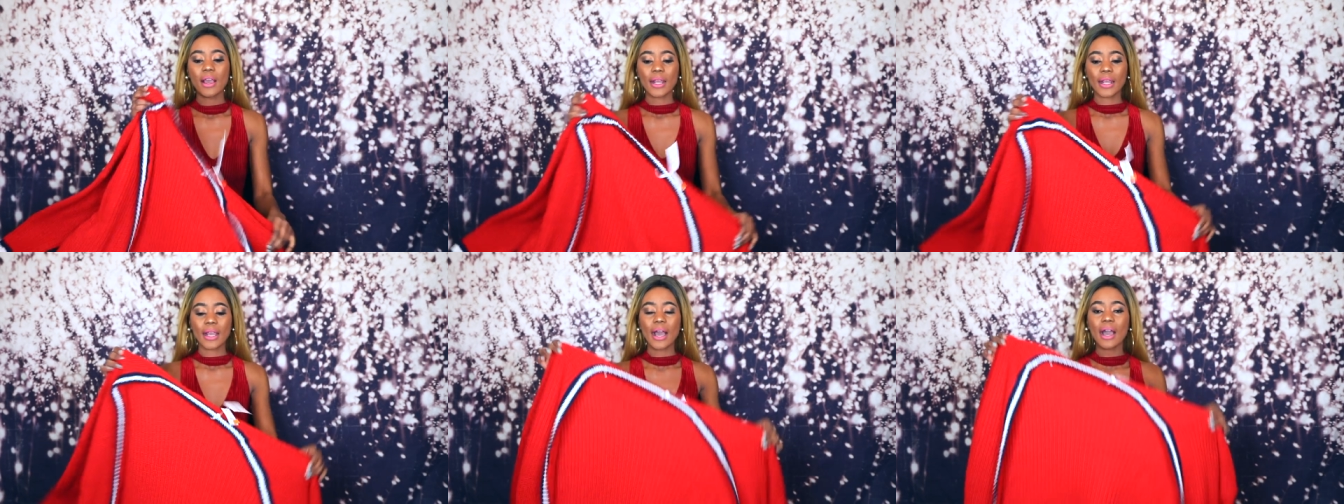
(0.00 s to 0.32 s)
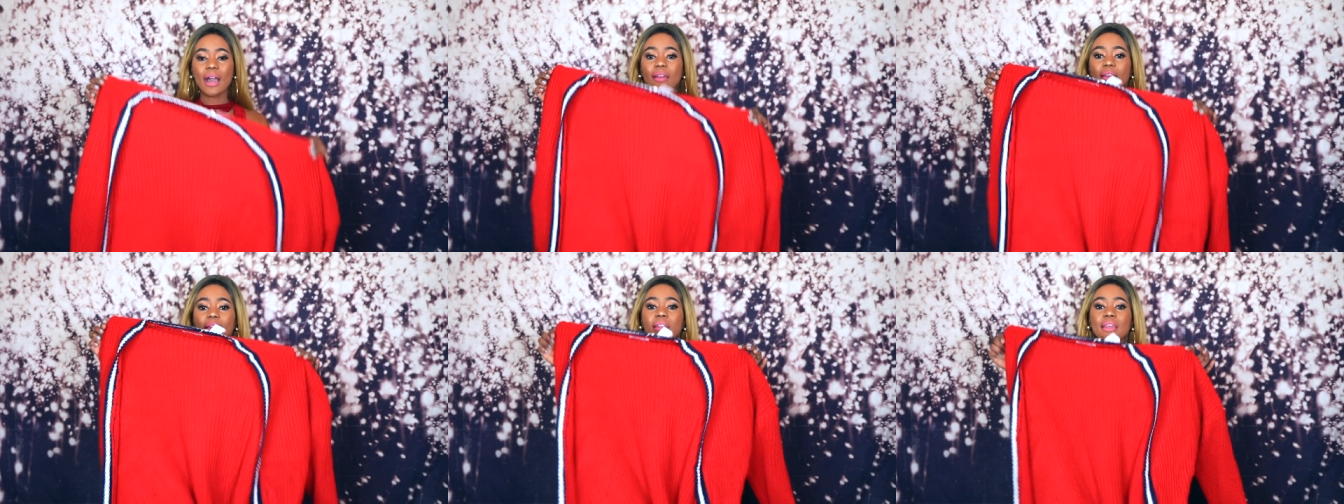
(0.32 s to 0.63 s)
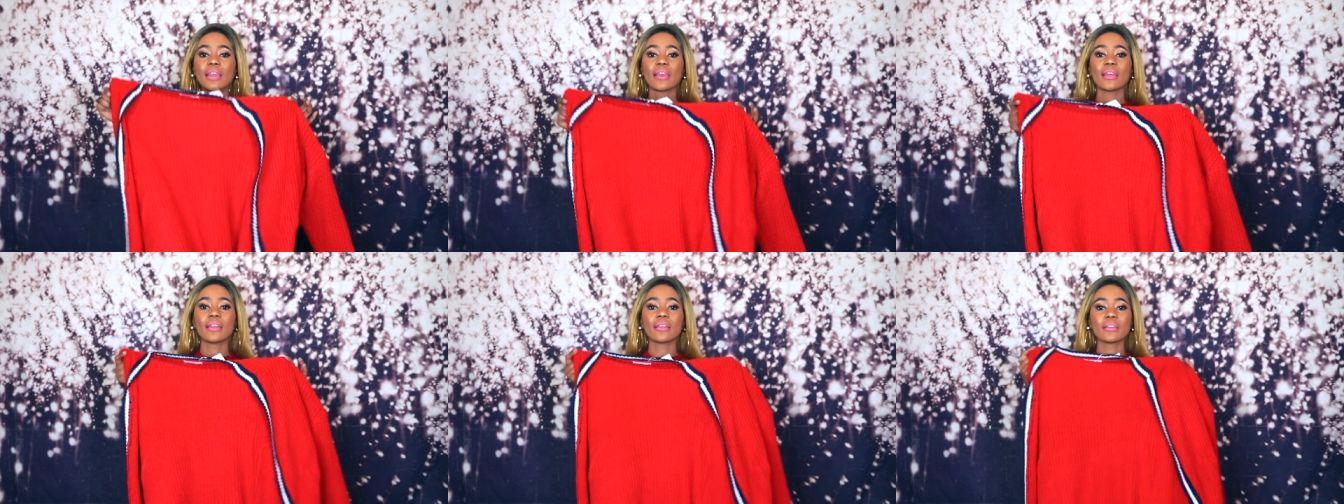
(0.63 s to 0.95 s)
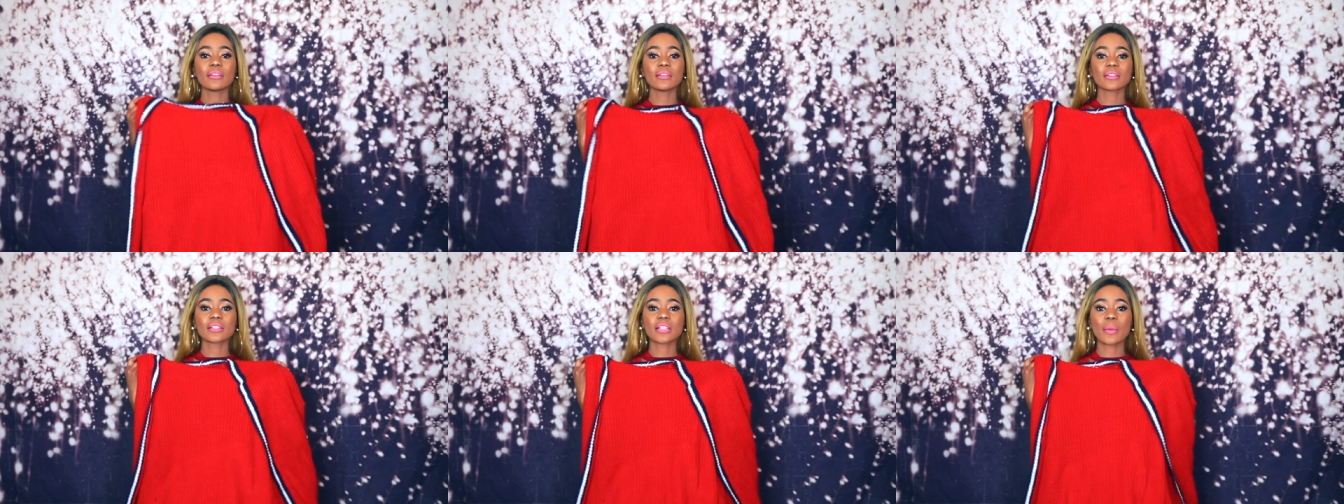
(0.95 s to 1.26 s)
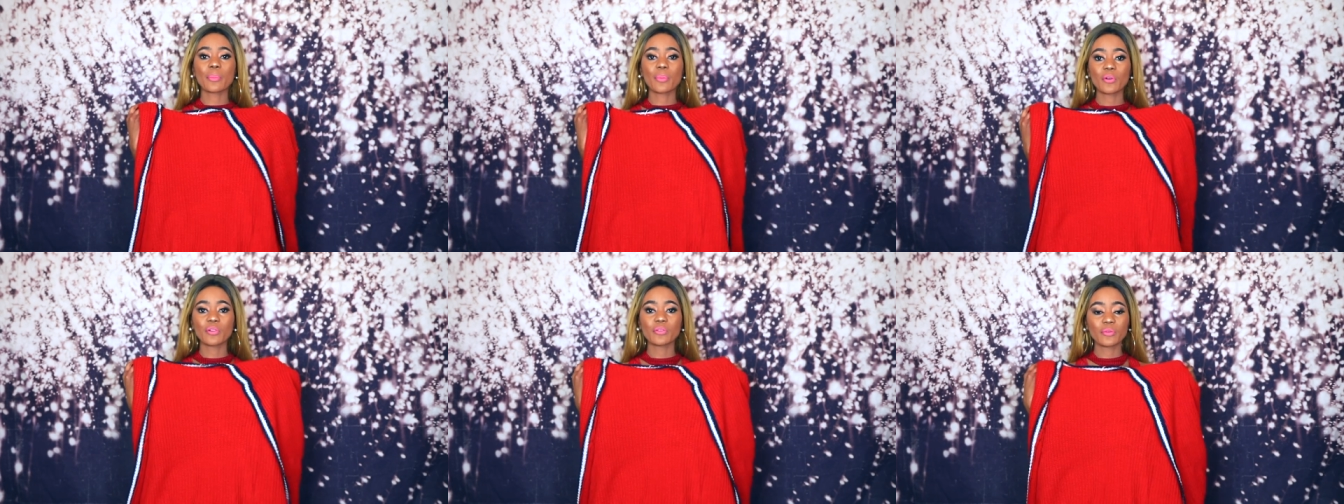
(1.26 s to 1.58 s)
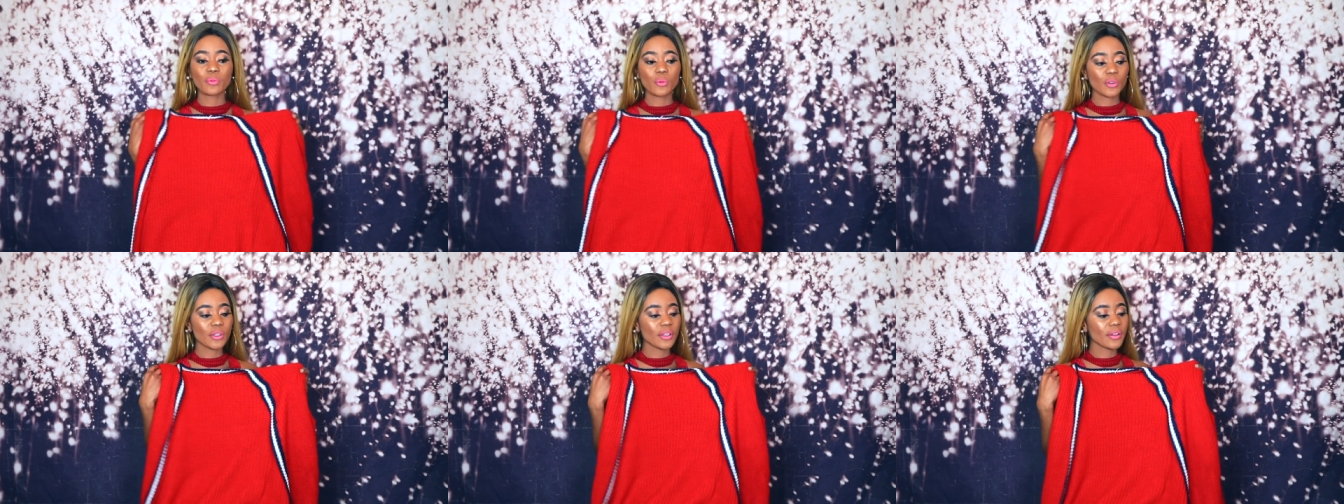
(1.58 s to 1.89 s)
cardigan type of
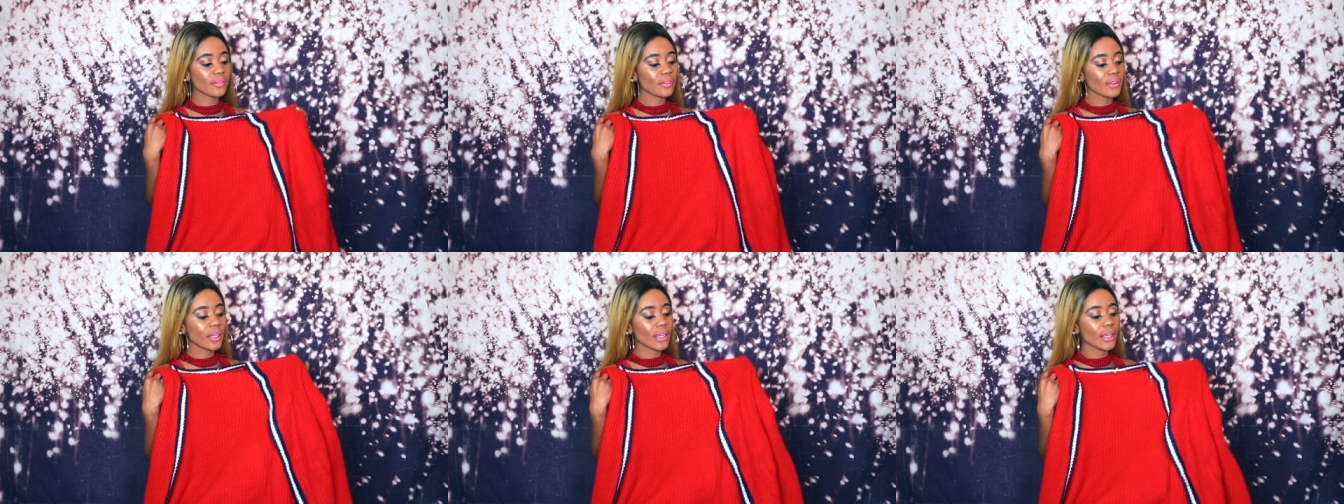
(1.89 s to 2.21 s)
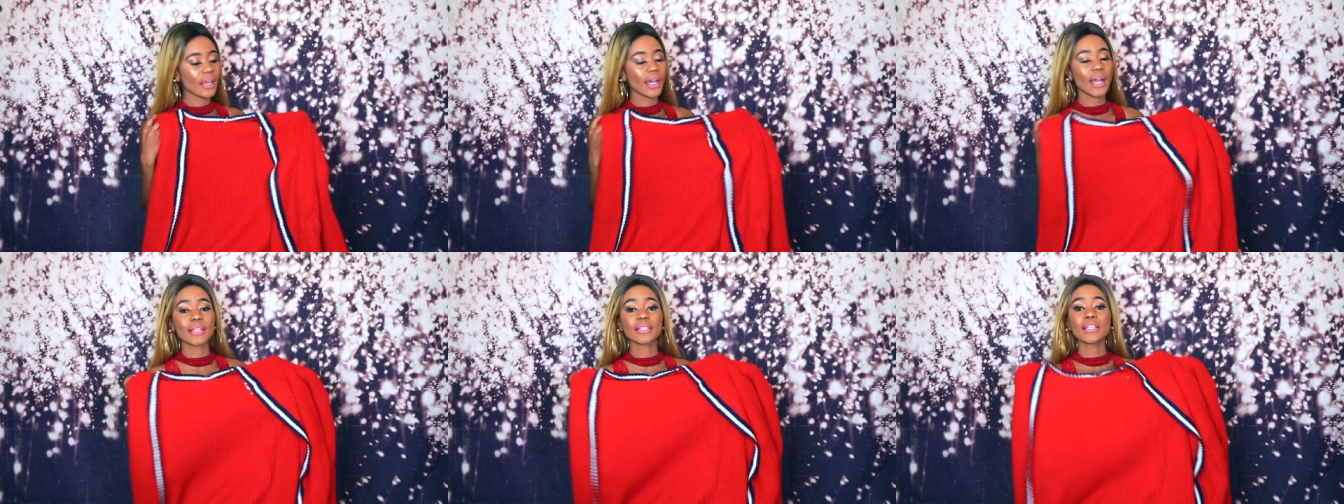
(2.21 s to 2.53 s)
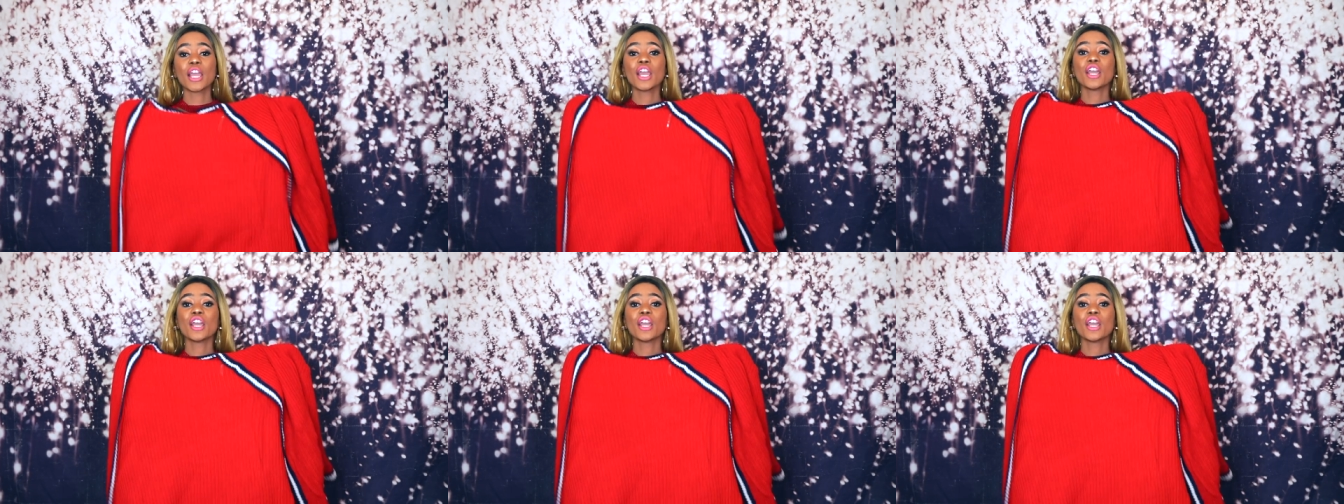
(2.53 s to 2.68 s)
woolen thing guys